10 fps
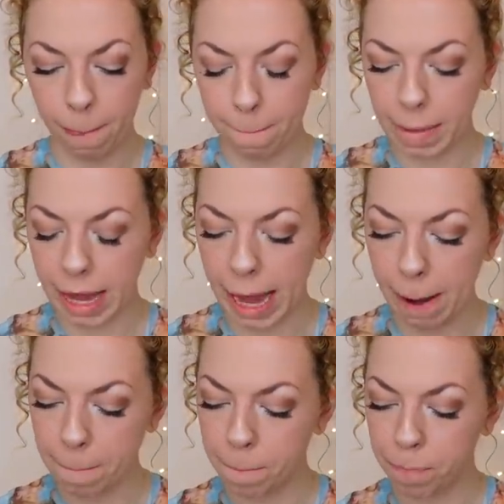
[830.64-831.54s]

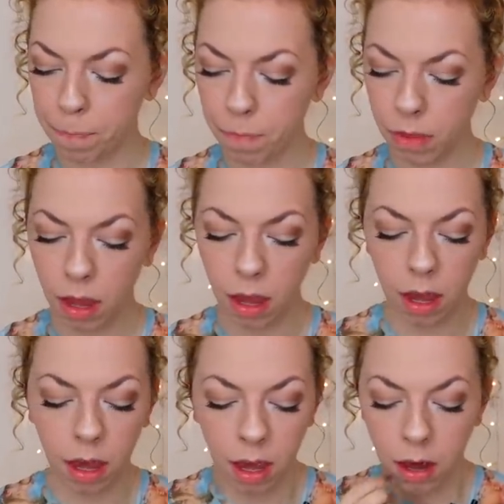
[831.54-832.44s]
okay
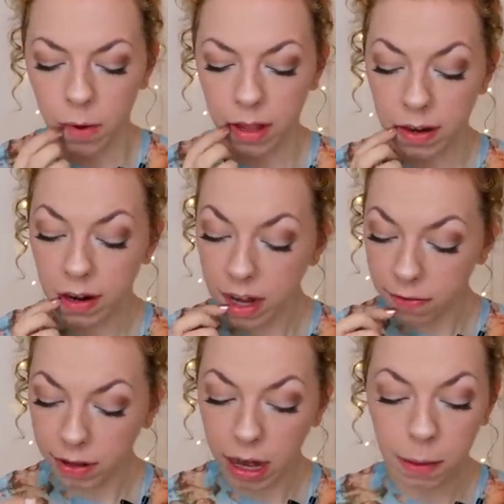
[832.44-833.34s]
we have the knight
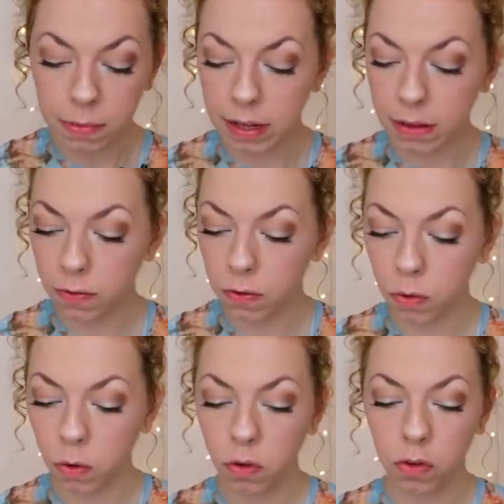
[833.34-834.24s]
of cups six of
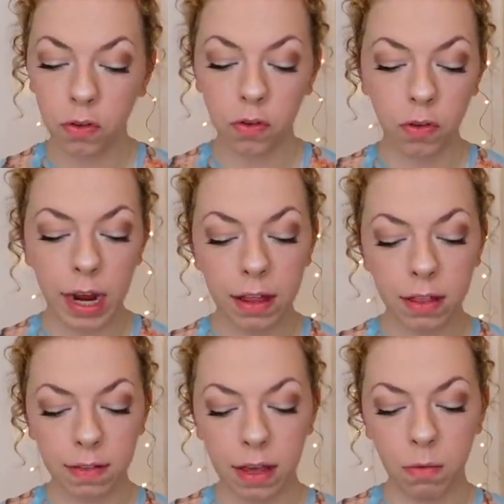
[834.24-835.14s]
swords
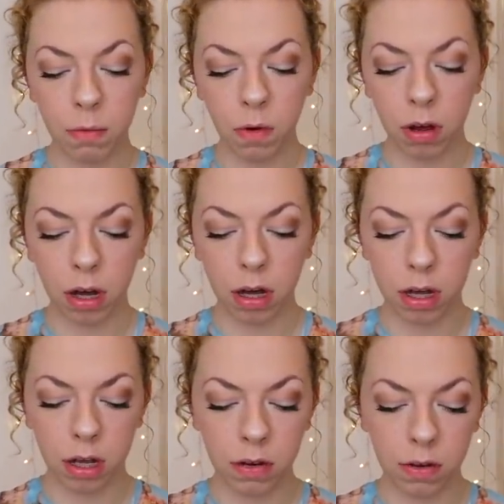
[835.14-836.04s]
strength let's get one more
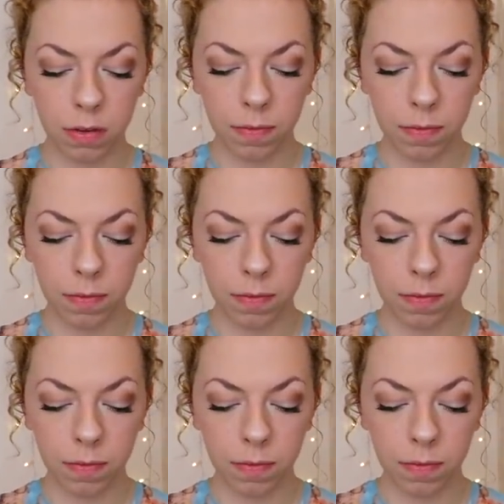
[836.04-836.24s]
card